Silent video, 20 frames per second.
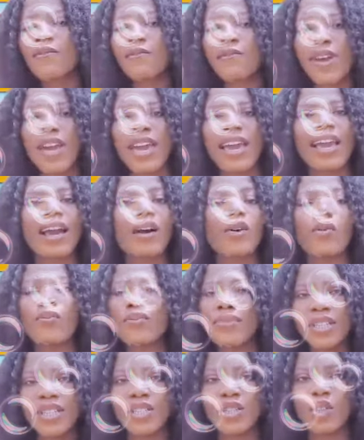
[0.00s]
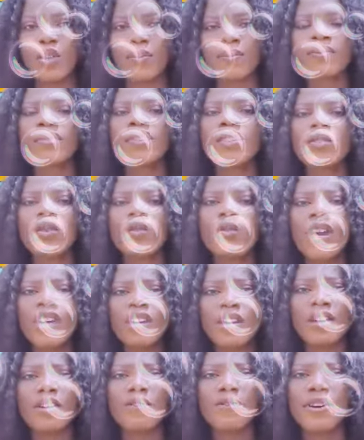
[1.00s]
fair, or medium. So when
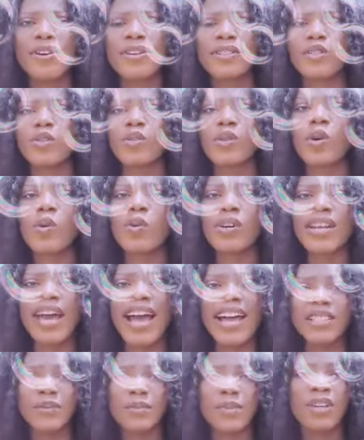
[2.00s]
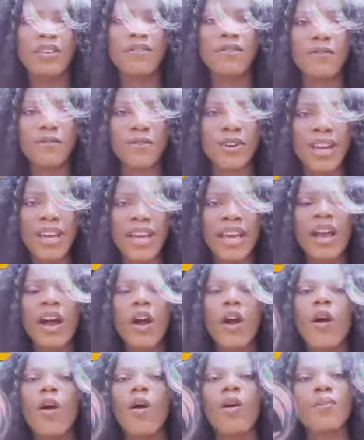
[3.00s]
you're referring to someone as being fair
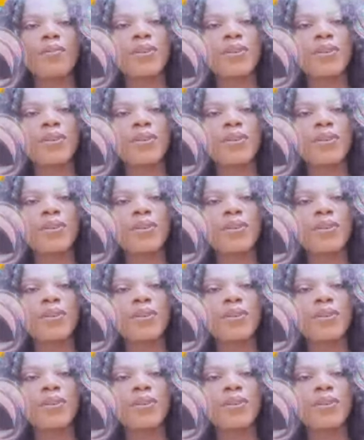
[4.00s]
or